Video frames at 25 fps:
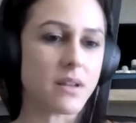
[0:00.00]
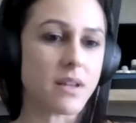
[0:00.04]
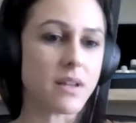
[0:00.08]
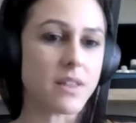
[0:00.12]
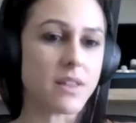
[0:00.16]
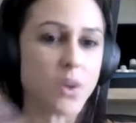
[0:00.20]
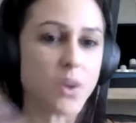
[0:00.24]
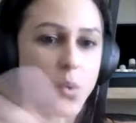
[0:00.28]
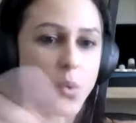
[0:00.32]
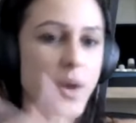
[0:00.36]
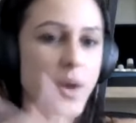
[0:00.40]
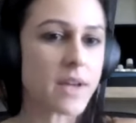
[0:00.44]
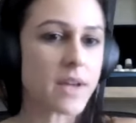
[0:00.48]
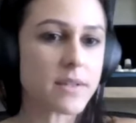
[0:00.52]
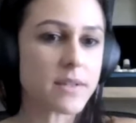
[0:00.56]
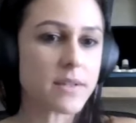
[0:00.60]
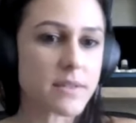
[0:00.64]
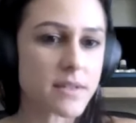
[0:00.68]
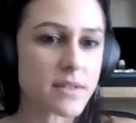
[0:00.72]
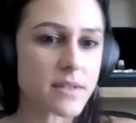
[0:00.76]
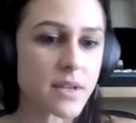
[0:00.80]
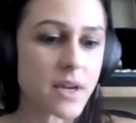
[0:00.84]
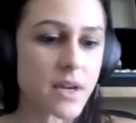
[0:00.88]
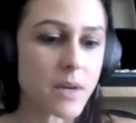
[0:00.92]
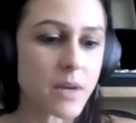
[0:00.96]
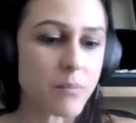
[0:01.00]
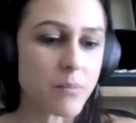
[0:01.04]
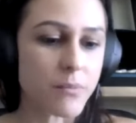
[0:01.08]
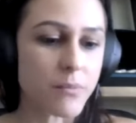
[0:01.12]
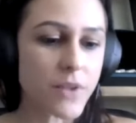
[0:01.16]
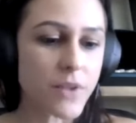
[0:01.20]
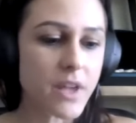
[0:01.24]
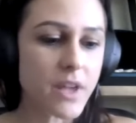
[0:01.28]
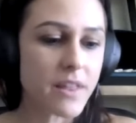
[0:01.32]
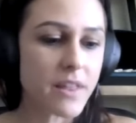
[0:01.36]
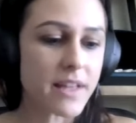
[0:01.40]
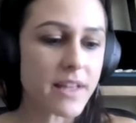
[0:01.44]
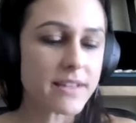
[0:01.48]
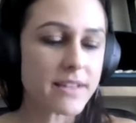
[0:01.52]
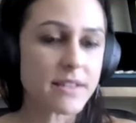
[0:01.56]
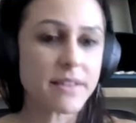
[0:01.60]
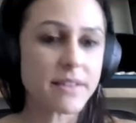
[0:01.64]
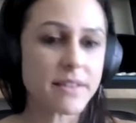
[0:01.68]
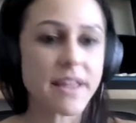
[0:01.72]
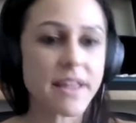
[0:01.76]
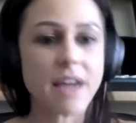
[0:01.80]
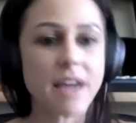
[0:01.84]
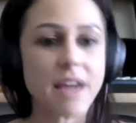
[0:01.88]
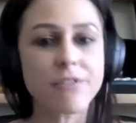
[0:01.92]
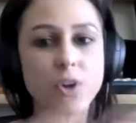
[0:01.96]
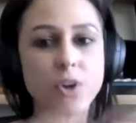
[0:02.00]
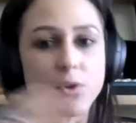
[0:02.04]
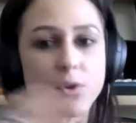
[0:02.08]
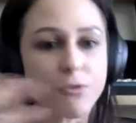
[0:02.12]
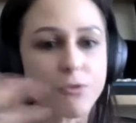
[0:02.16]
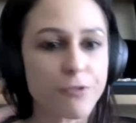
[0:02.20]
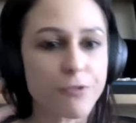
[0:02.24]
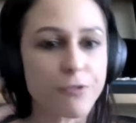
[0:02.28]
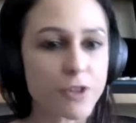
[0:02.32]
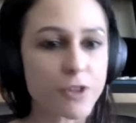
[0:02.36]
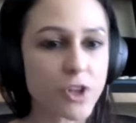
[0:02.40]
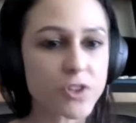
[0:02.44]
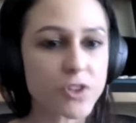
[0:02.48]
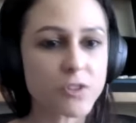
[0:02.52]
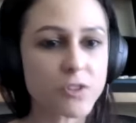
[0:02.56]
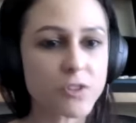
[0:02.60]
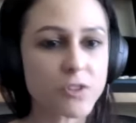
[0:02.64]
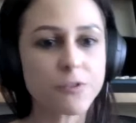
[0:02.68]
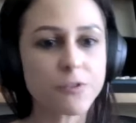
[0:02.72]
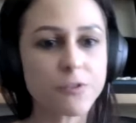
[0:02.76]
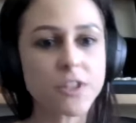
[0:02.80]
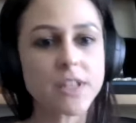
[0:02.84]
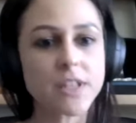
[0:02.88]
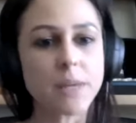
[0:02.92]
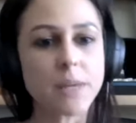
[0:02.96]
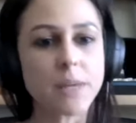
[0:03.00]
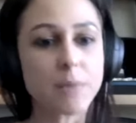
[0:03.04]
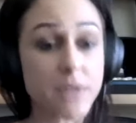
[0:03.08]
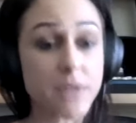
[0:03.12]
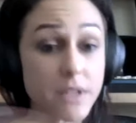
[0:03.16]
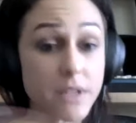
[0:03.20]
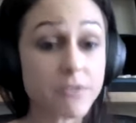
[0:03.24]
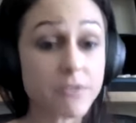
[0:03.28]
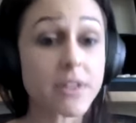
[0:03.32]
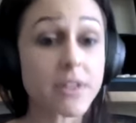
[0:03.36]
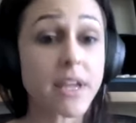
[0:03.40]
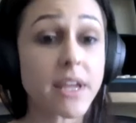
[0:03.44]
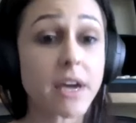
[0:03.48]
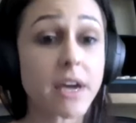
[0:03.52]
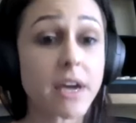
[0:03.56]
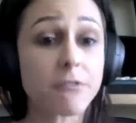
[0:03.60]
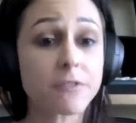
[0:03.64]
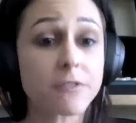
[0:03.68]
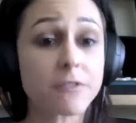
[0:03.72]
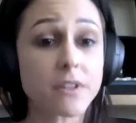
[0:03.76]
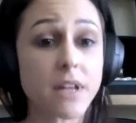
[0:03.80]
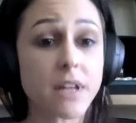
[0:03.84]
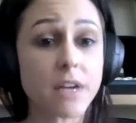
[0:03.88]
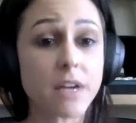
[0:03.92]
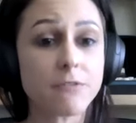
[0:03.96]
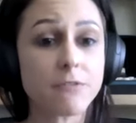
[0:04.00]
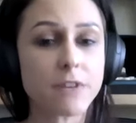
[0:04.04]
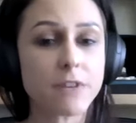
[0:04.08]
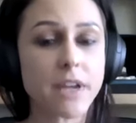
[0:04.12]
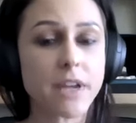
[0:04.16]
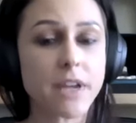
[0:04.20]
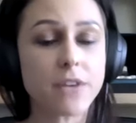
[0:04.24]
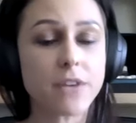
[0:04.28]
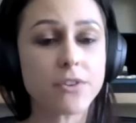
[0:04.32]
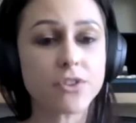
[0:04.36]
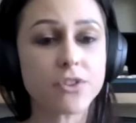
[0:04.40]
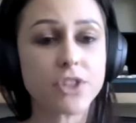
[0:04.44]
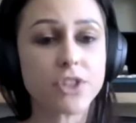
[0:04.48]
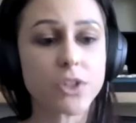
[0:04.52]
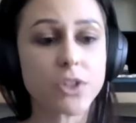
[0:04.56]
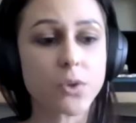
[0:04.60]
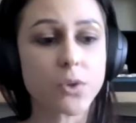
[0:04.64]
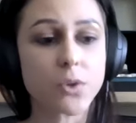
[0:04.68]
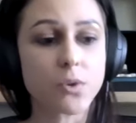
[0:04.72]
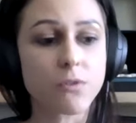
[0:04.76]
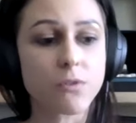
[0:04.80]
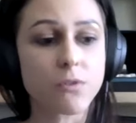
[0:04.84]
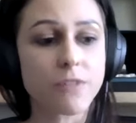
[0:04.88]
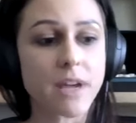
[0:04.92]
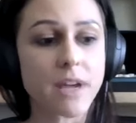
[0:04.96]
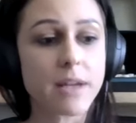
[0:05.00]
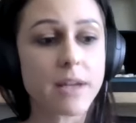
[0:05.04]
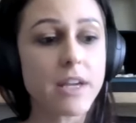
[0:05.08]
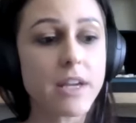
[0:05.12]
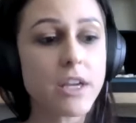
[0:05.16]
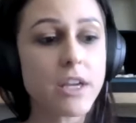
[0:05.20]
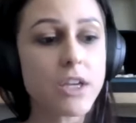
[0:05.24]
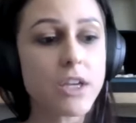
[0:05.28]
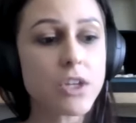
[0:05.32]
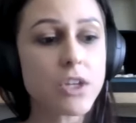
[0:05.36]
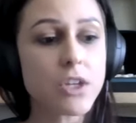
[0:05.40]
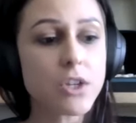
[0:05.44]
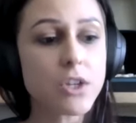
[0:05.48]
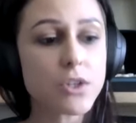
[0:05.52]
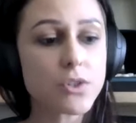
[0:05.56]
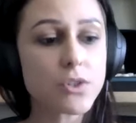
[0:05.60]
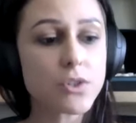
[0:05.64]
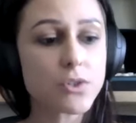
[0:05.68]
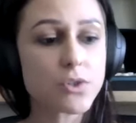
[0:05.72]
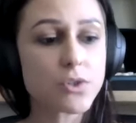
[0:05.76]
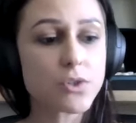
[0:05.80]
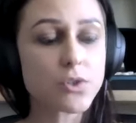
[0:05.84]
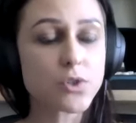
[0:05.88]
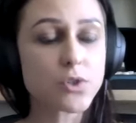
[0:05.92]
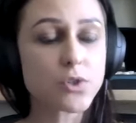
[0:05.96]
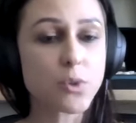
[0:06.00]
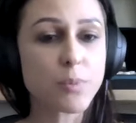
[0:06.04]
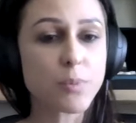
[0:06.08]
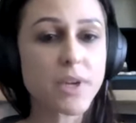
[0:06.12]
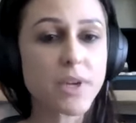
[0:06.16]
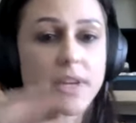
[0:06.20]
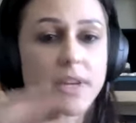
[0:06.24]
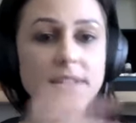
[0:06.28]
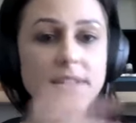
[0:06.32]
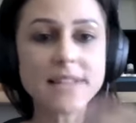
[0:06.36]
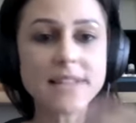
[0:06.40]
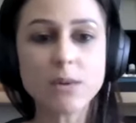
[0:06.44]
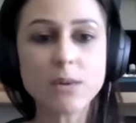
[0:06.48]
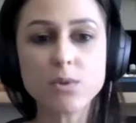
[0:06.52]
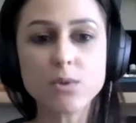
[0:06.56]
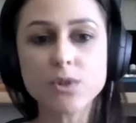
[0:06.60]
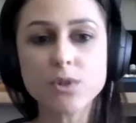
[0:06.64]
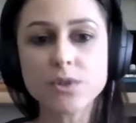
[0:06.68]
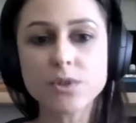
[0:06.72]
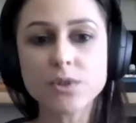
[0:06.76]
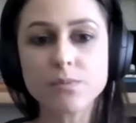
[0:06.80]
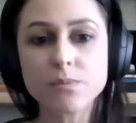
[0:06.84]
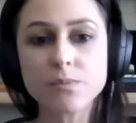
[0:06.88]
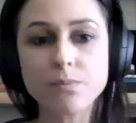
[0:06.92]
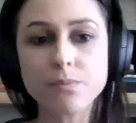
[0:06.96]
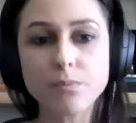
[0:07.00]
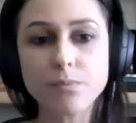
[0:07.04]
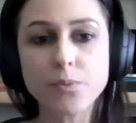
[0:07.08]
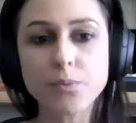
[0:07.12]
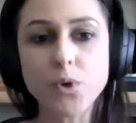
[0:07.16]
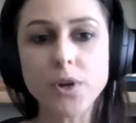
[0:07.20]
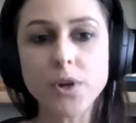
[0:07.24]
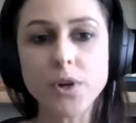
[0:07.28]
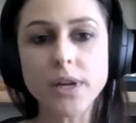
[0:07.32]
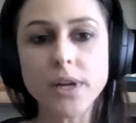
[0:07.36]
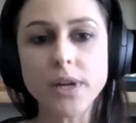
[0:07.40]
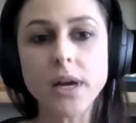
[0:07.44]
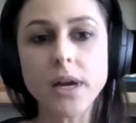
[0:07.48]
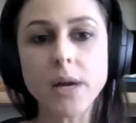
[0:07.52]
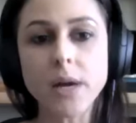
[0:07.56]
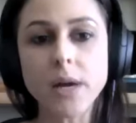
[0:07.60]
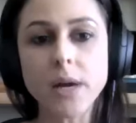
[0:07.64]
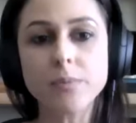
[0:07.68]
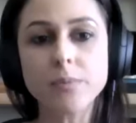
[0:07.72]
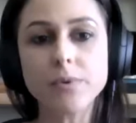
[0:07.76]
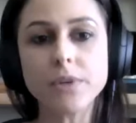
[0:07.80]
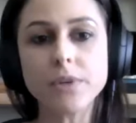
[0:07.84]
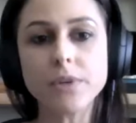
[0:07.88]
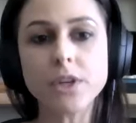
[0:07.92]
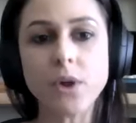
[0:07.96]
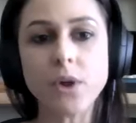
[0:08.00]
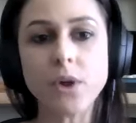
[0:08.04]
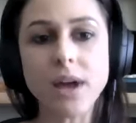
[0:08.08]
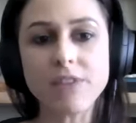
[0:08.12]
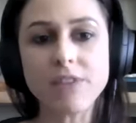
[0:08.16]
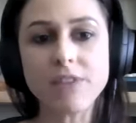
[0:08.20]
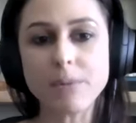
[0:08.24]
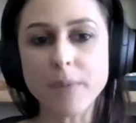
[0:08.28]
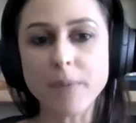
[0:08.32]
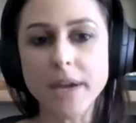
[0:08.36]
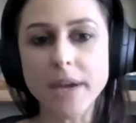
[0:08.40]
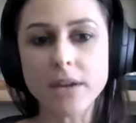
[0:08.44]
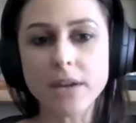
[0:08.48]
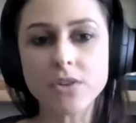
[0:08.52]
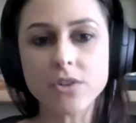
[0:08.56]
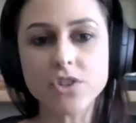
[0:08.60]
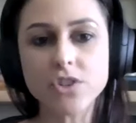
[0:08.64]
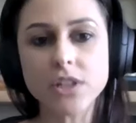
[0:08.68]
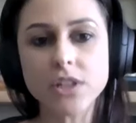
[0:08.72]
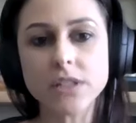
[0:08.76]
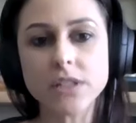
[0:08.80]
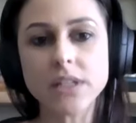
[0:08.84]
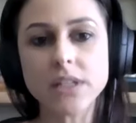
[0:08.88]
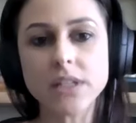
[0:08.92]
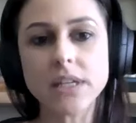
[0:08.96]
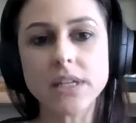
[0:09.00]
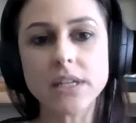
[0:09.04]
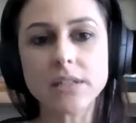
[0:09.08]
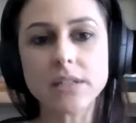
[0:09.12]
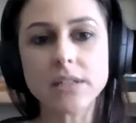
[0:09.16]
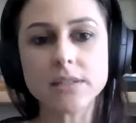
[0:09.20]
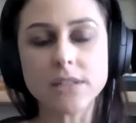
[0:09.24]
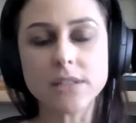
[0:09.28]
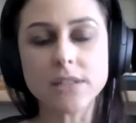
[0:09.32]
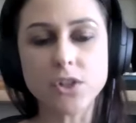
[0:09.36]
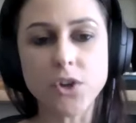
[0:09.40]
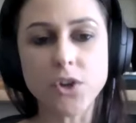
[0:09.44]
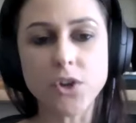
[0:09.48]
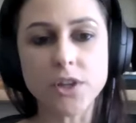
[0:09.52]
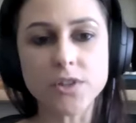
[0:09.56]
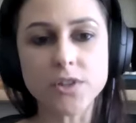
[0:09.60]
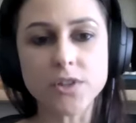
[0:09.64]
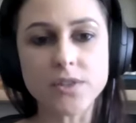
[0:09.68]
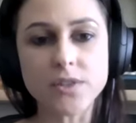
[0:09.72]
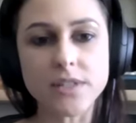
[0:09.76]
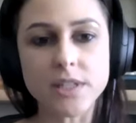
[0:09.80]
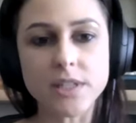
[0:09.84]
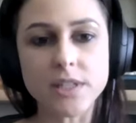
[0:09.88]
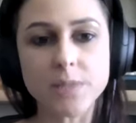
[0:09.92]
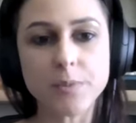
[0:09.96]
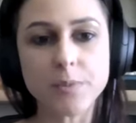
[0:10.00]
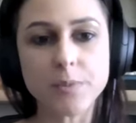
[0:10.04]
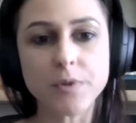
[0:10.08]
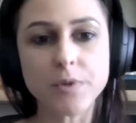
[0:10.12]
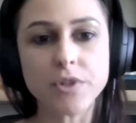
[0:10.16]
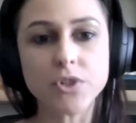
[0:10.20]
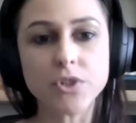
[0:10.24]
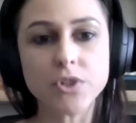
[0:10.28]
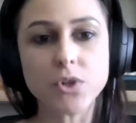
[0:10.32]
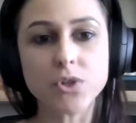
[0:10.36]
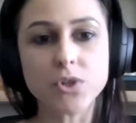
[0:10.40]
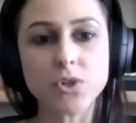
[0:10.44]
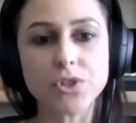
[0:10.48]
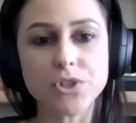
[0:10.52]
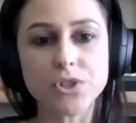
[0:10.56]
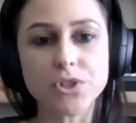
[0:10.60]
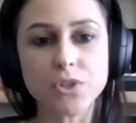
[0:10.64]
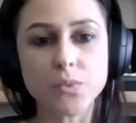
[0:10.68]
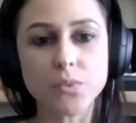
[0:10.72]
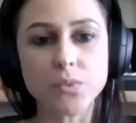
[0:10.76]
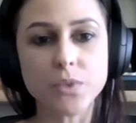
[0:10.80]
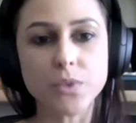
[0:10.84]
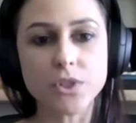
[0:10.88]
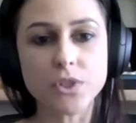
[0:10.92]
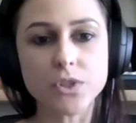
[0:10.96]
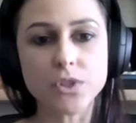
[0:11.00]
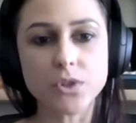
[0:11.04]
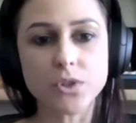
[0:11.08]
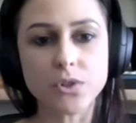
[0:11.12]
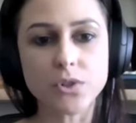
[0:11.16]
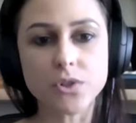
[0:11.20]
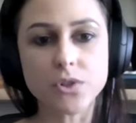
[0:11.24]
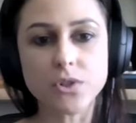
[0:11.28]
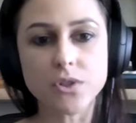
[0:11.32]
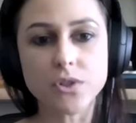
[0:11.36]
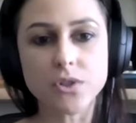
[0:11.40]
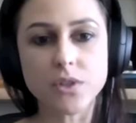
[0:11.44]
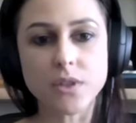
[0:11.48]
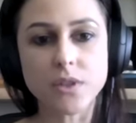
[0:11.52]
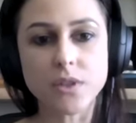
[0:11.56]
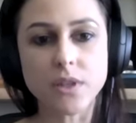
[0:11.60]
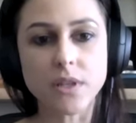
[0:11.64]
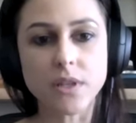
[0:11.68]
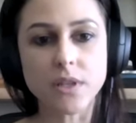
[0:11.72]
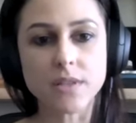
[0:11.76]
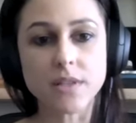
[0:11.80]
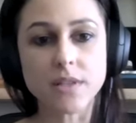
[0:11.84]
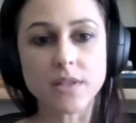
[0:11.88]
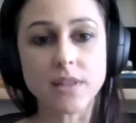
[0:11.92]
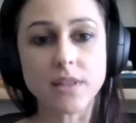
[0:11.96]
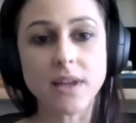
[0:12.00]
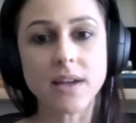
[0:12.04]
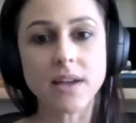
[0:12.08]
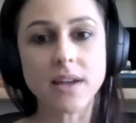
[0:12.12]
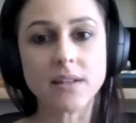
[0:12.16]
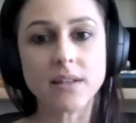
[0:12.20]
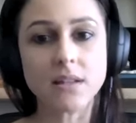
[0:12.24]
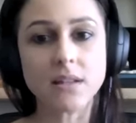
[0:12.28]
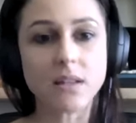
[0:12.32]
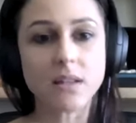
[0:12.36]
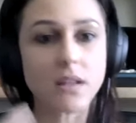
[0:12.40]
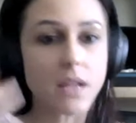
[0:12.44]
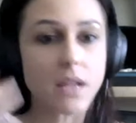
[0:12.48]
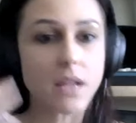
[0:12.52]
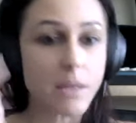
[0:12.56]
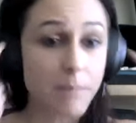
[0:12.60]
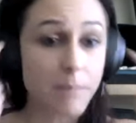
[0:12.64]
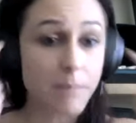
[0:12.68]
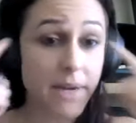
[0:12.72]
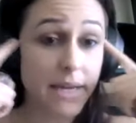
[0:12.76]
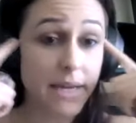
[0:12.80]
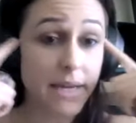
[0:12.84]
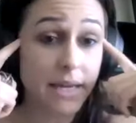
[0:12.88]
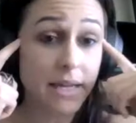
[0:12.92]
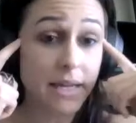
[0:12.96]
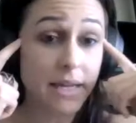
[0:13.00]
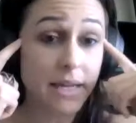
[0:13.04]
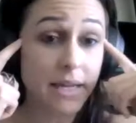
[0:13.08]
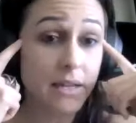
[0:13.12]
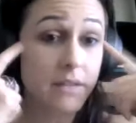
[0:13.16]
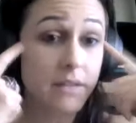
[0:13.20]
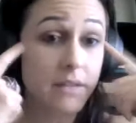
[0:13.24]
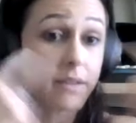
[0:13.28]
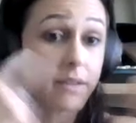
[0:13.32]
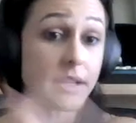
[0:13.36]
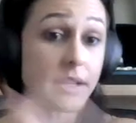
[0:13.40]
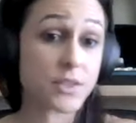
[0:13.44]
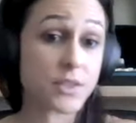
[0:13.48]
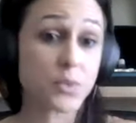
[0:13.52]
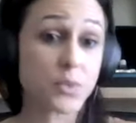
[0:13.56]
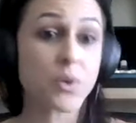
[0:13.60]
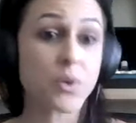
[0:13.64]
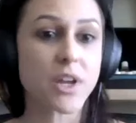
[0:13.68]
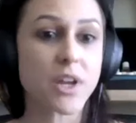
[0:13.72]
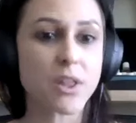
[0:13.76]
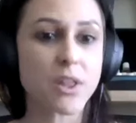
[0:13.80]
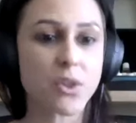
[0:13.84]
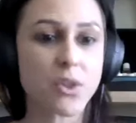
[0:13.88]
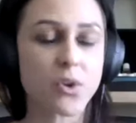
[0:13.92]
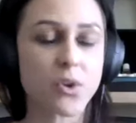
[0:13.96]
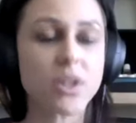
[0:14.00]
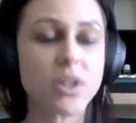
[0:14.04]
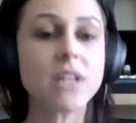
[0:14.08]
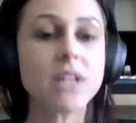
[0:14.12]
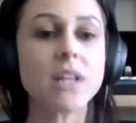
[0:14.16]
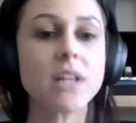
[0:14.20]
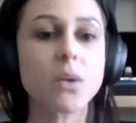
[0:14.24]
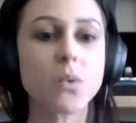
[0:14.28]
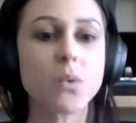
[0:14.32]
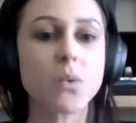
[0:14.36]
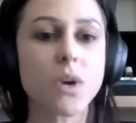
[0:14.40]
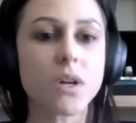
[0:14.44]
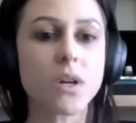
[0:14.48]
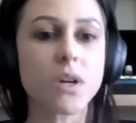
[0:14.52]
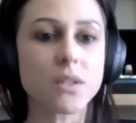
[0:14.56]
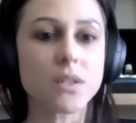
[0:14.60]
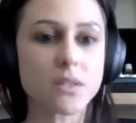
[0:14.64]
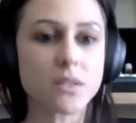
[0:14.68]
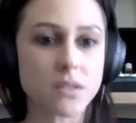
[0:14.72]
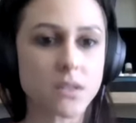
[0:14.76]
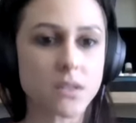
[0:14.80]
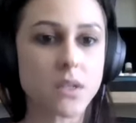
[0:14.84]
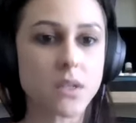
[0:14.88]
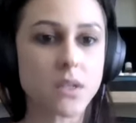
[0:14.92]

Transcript: the West. They have their own philosophy. They believe in the afterlife and energy and all of that. So because I was brought up, having my energy cleanse and going to see spirit doctors and witch doctors and things like that, in my head, that's what I thought healing was.